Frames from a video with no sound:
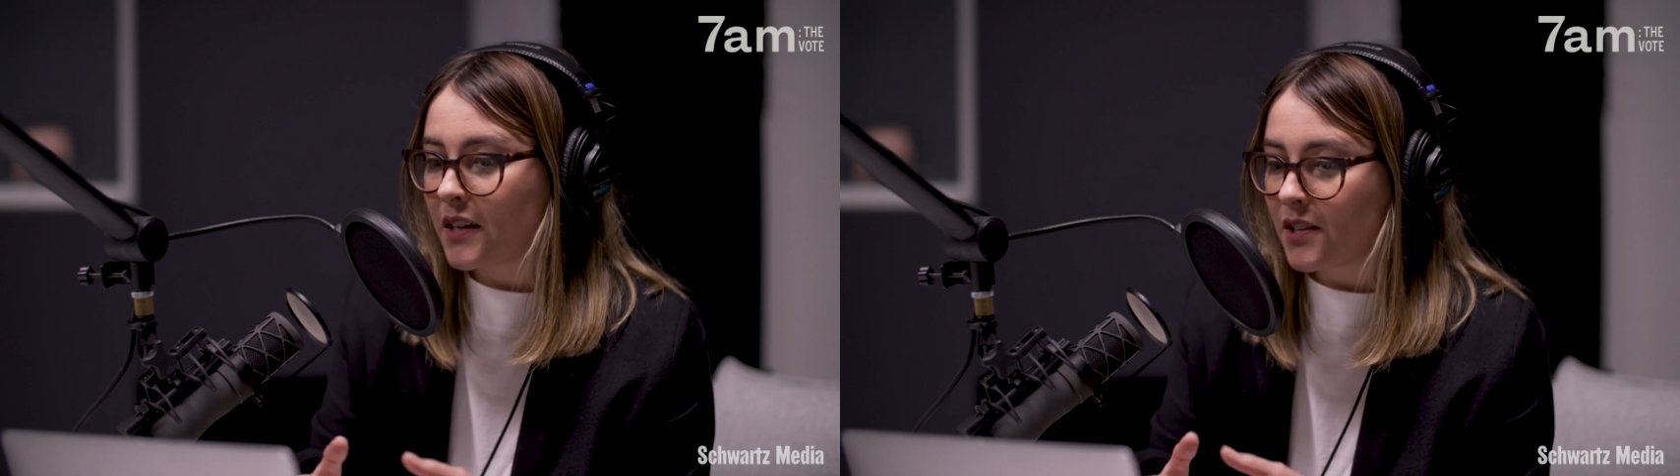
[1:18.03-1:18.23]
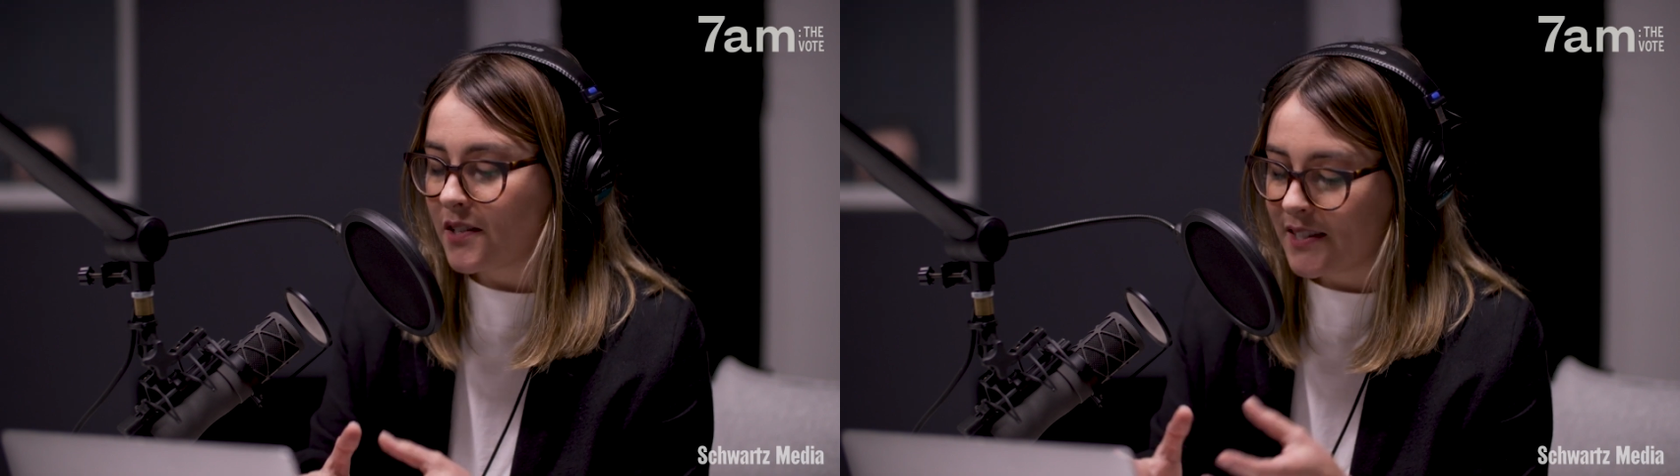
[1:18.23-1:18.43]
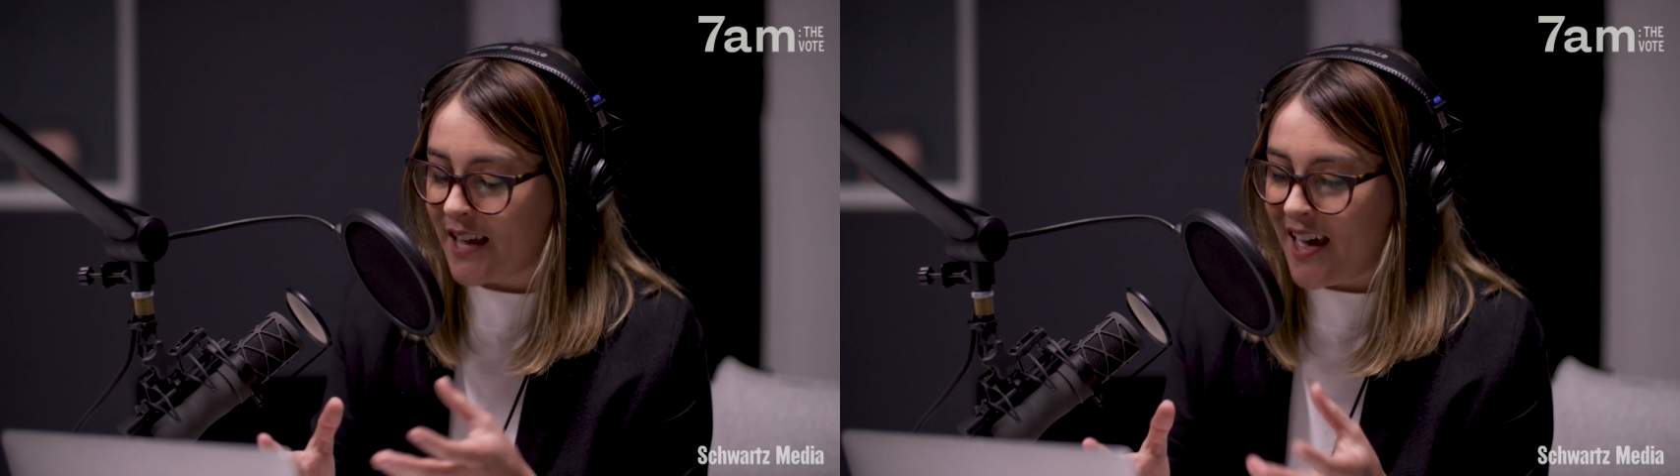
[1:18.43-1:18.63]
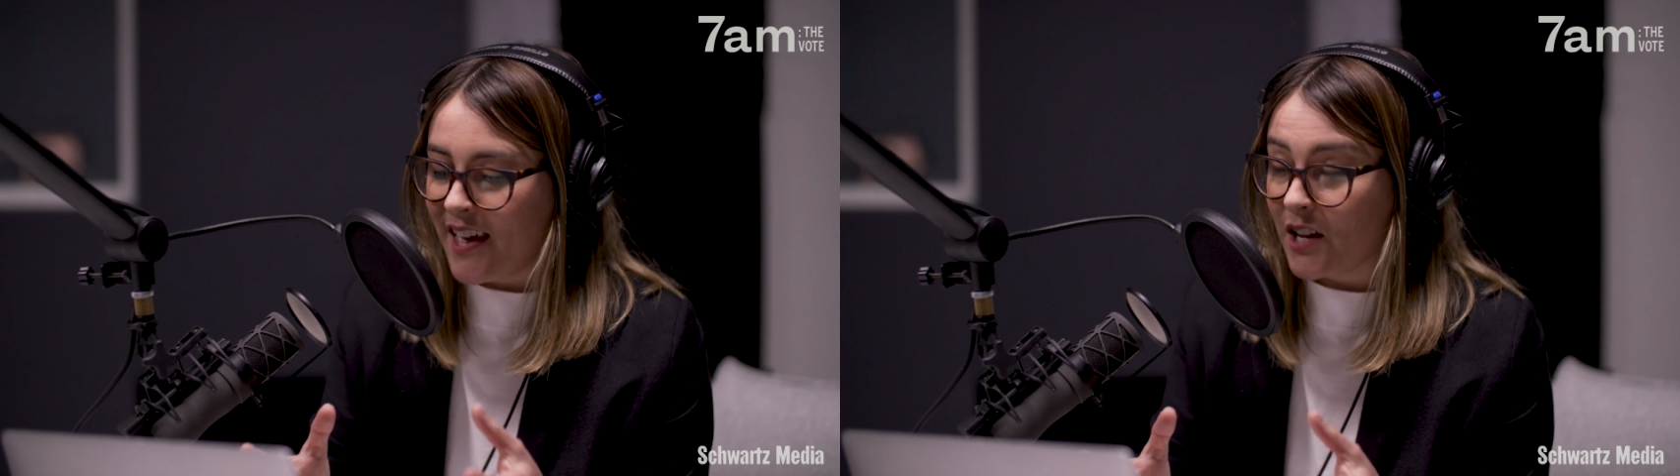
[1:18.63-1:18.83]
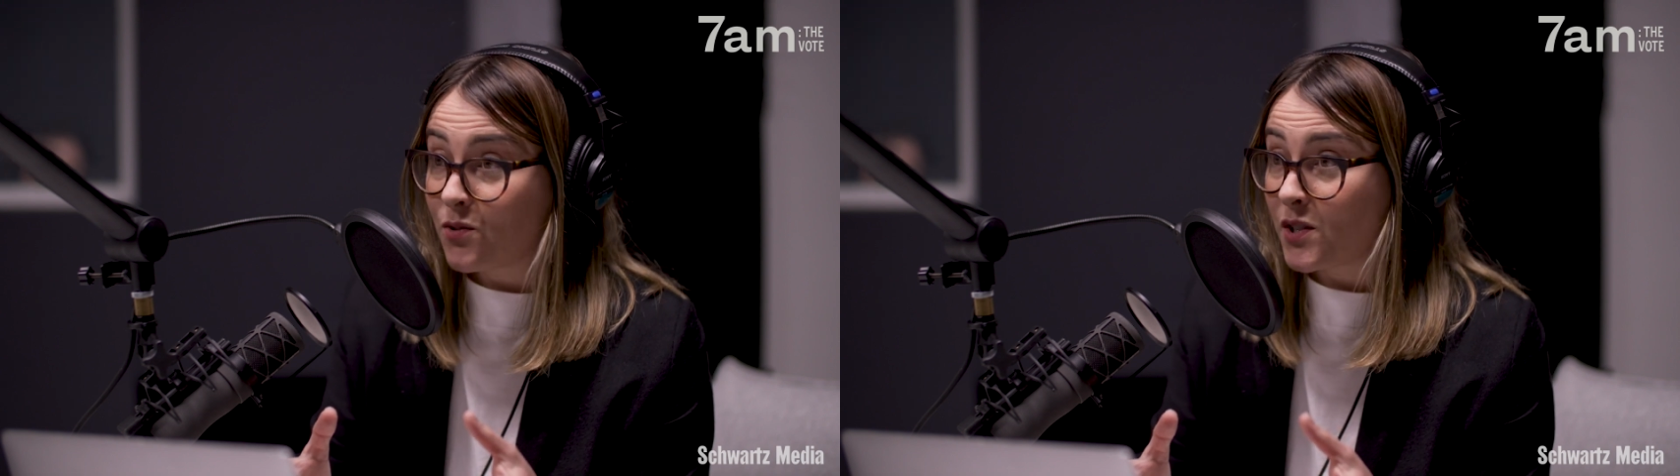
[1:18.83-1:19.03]
because
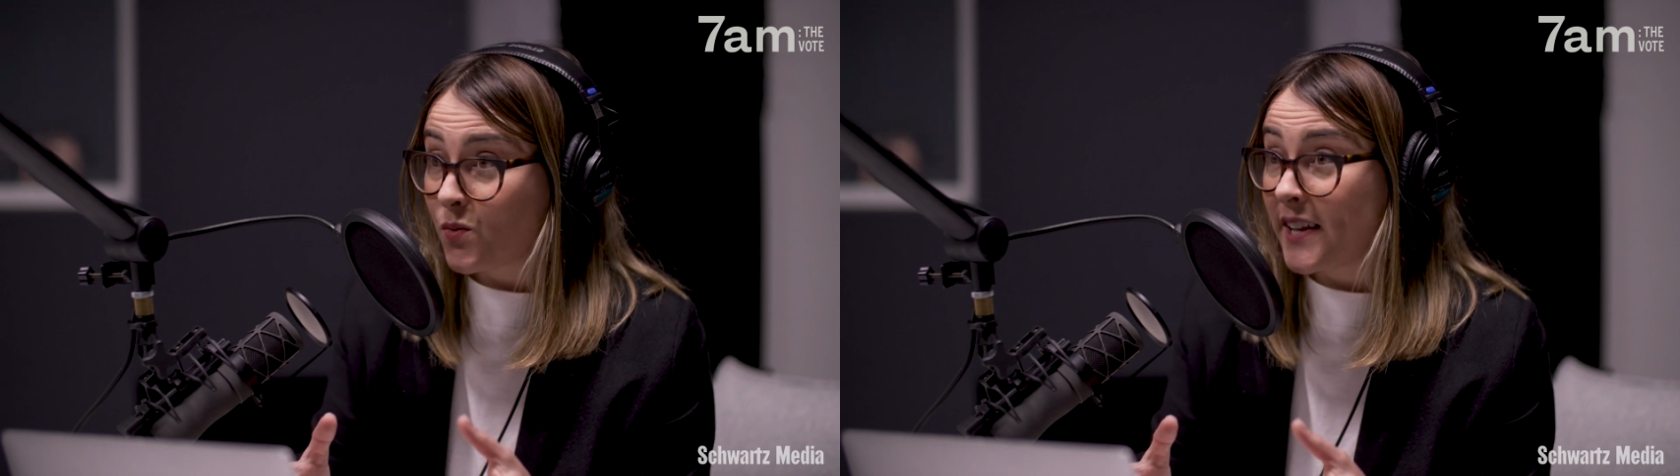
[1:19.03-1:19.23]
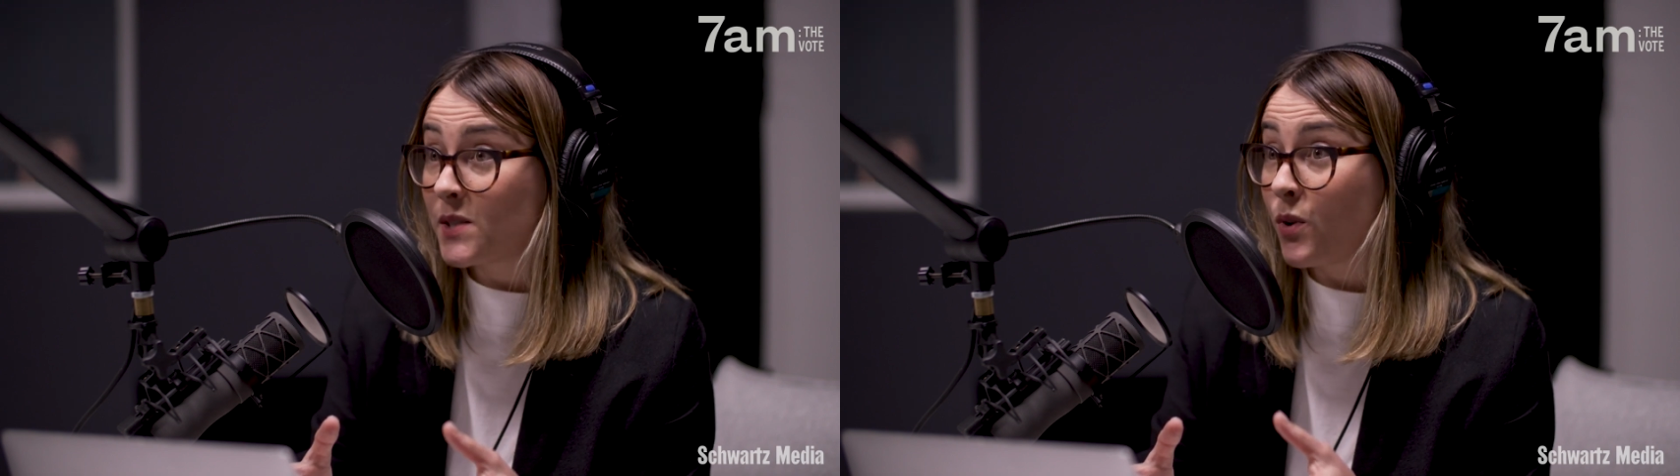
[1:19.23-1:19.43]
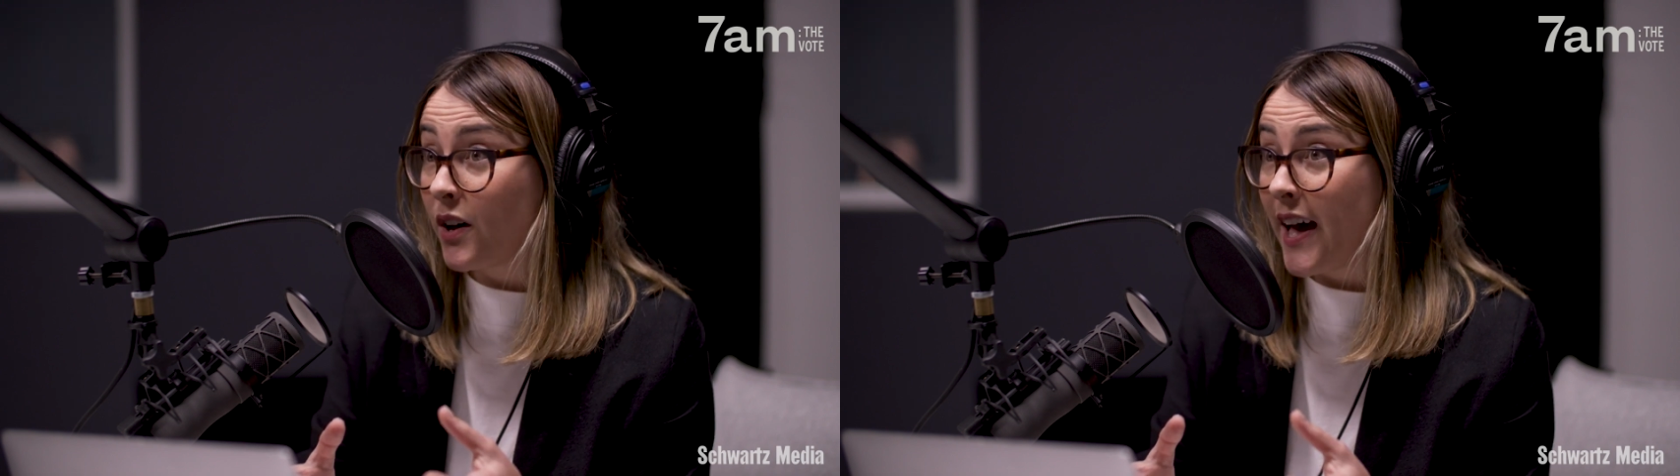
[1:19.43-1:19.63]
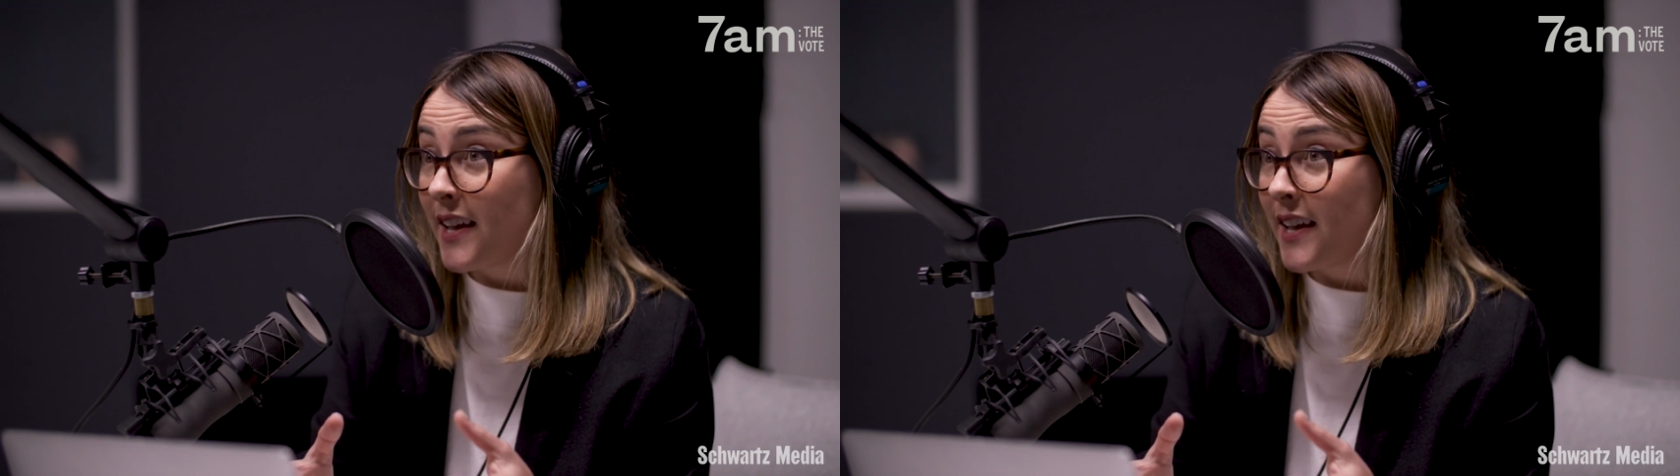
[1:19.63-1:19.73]
interest rates were